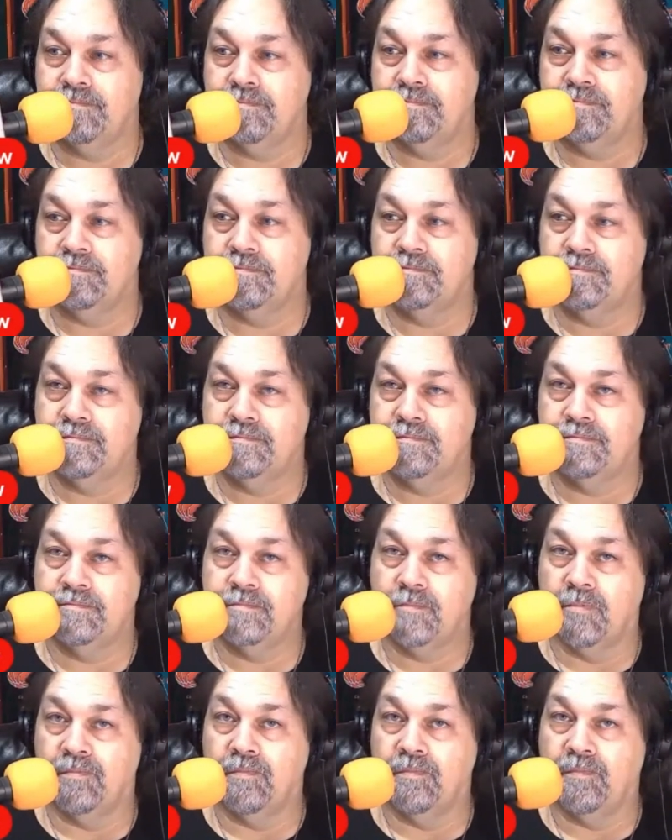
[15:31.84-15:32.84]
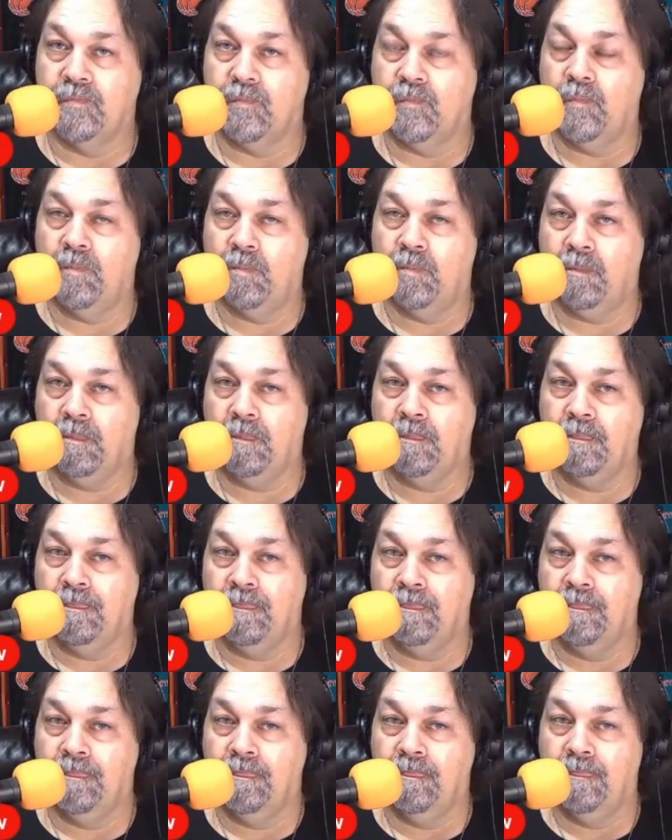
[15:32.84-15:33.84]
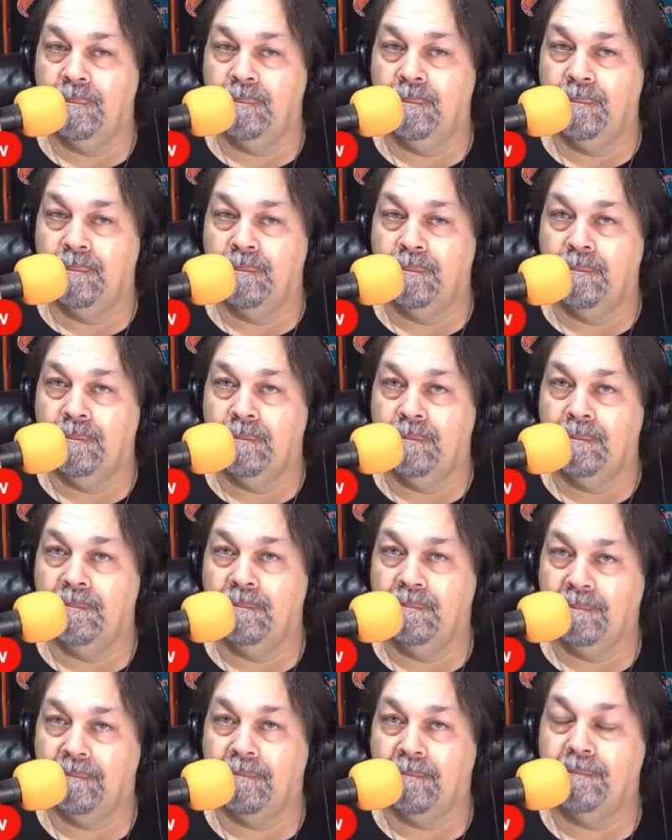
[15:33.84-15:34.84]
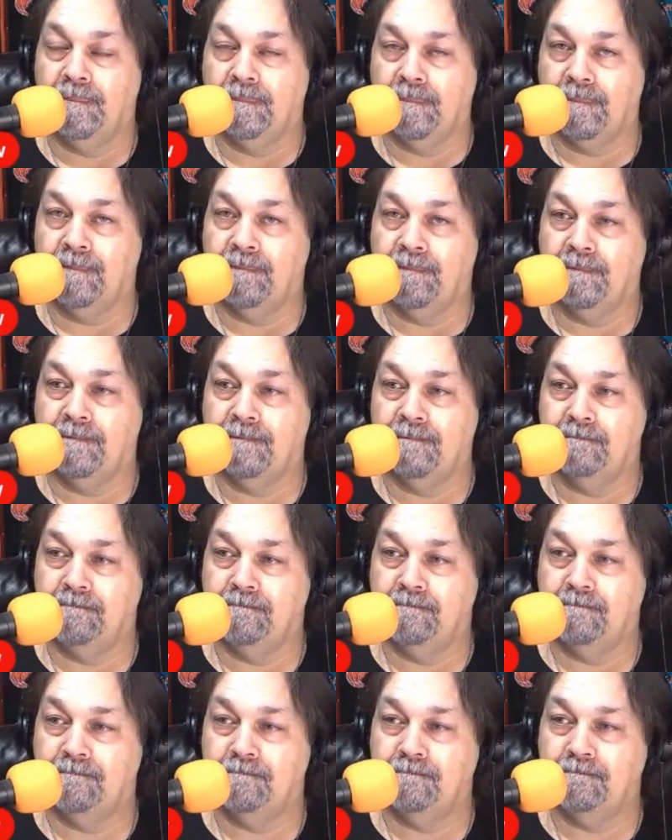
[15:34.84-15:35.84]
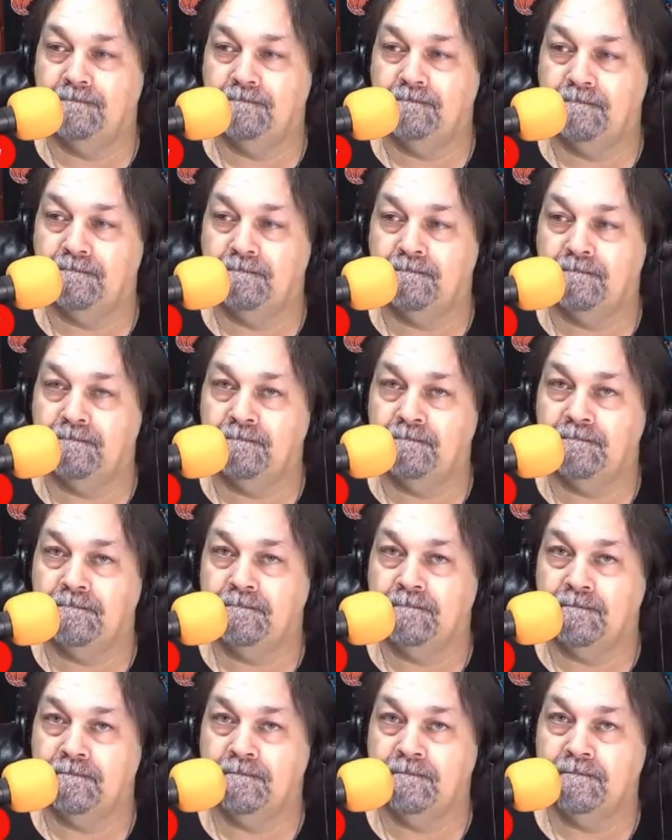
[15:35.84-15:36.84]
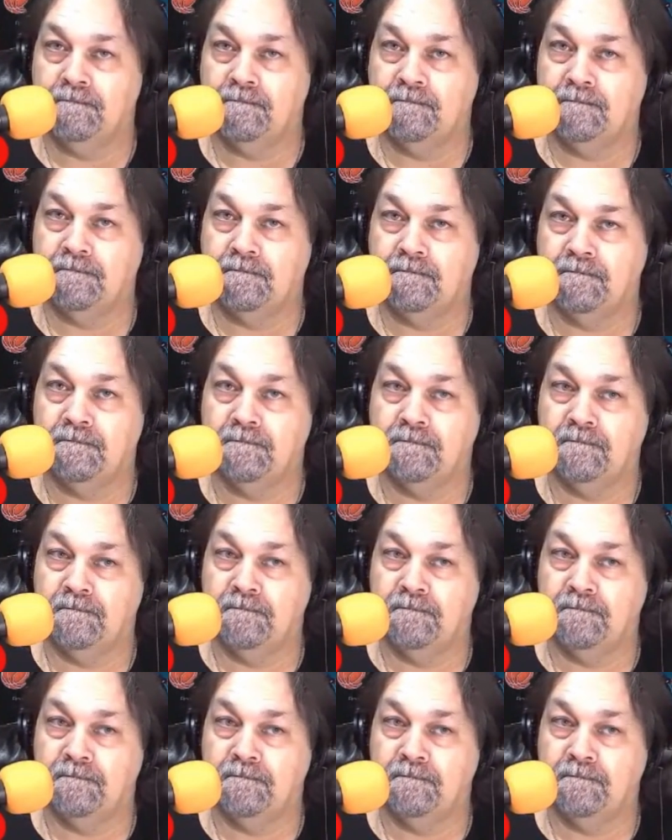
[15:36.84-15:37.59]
The person shown says nothing.